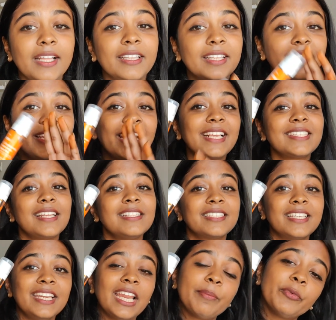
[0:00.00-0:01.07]
The next
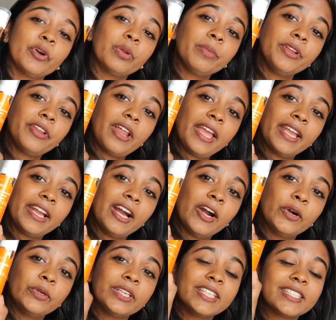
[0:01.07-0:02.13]
sunscreen I'm going to be trying
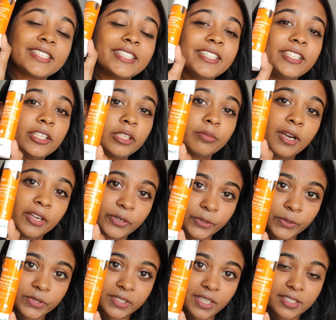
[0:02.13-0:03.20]
out is the Derma
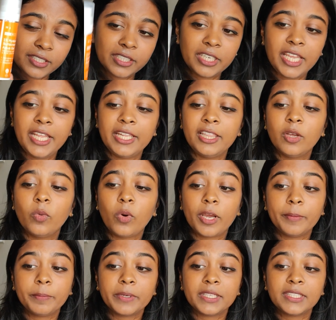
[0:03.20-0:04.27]
Co sunscreen, the
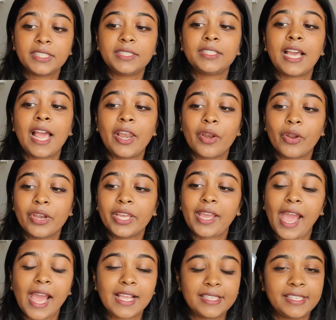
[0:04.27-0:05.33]
1% hyaluronic
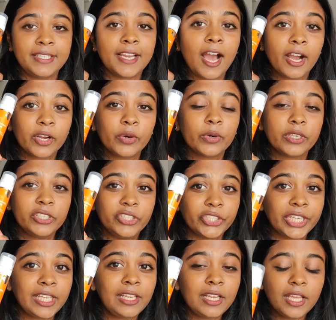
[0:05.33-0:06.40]
acid aqua
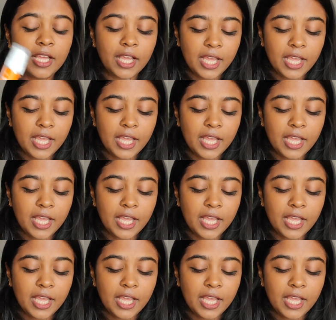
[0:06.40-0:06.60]
gel.